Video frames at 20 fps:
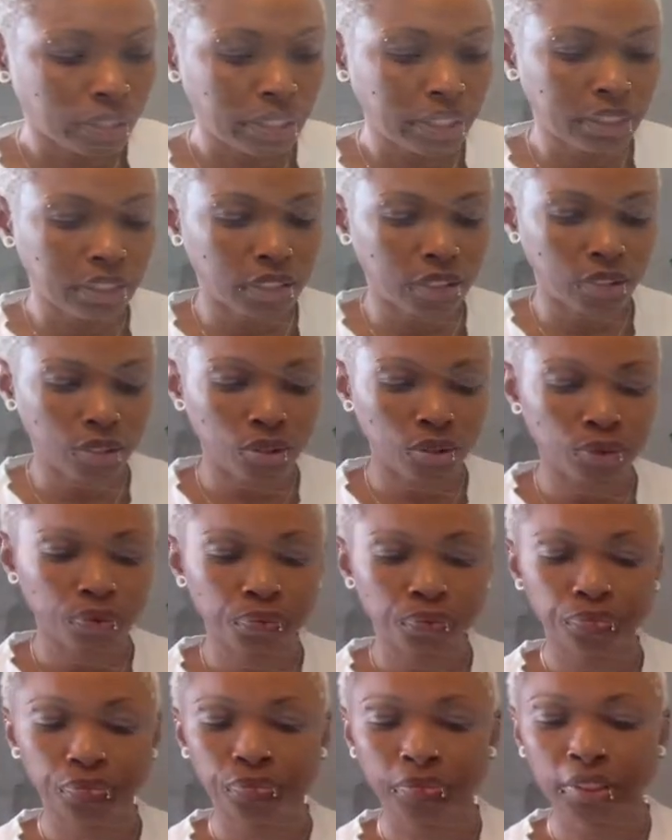so
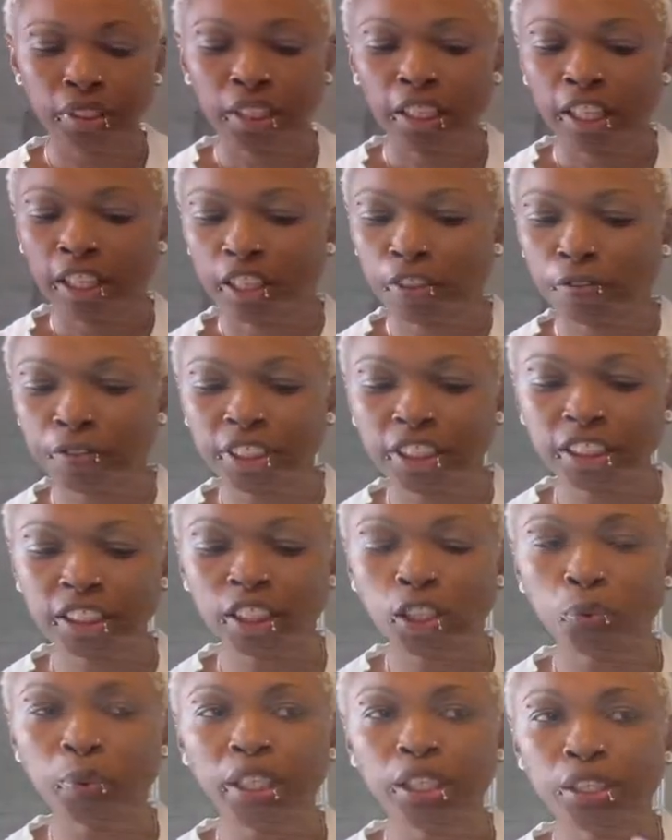the first
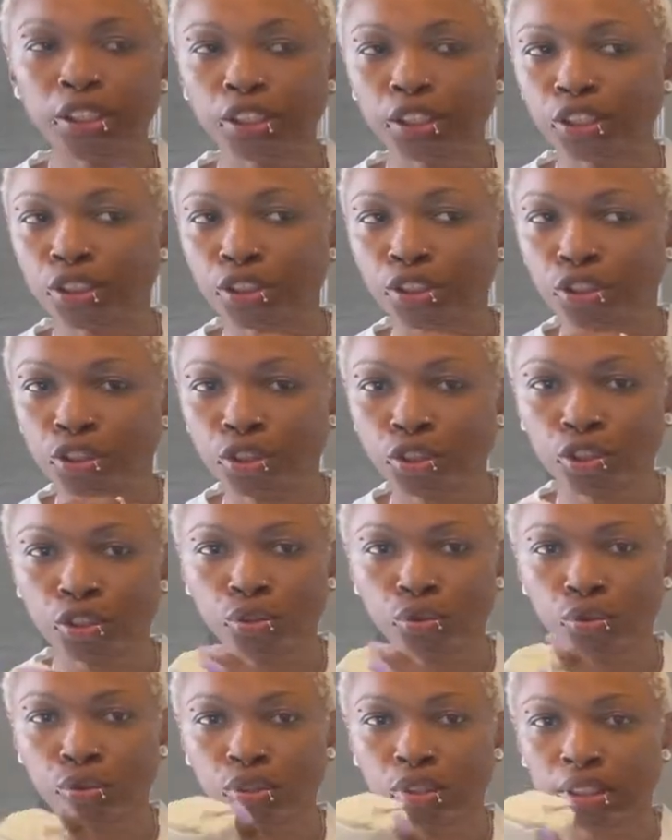thing we're gonna
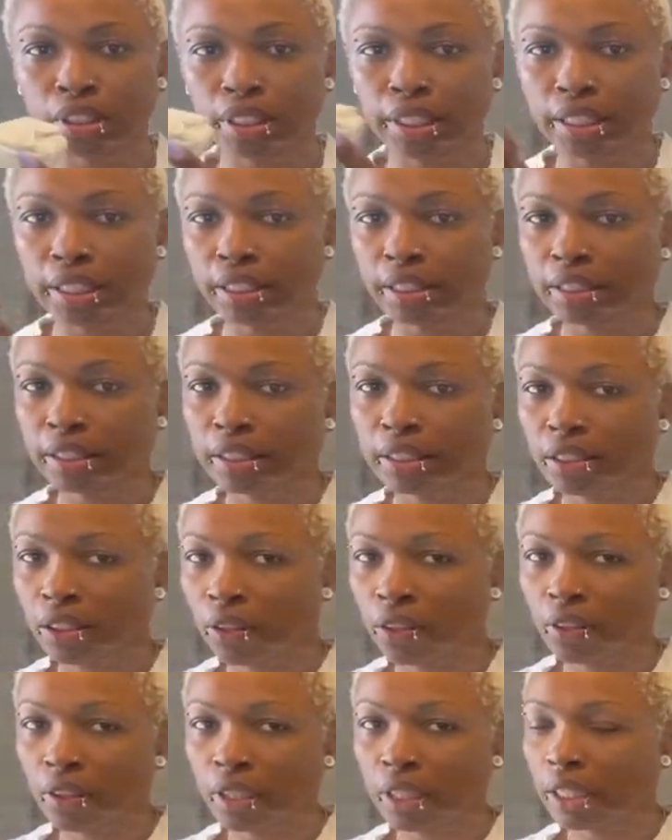use is
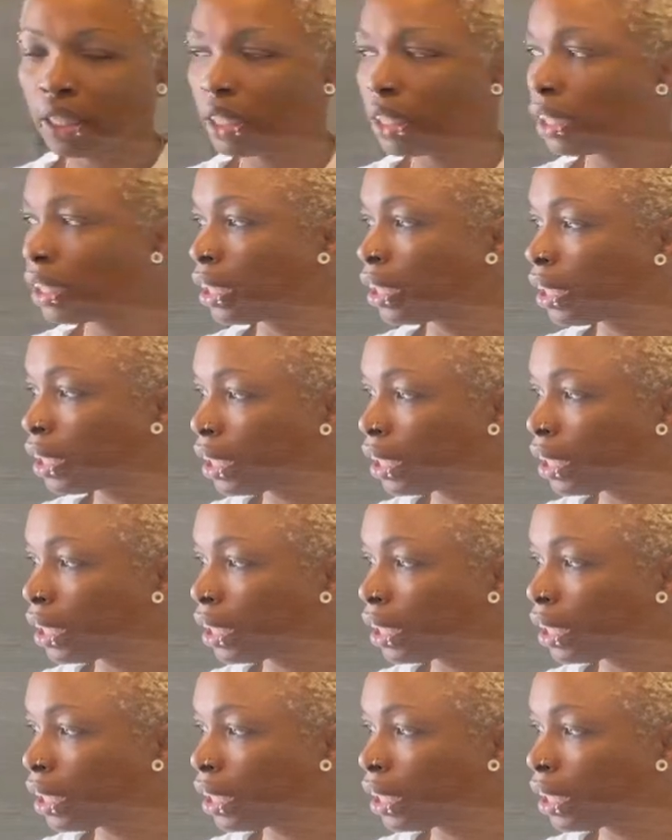our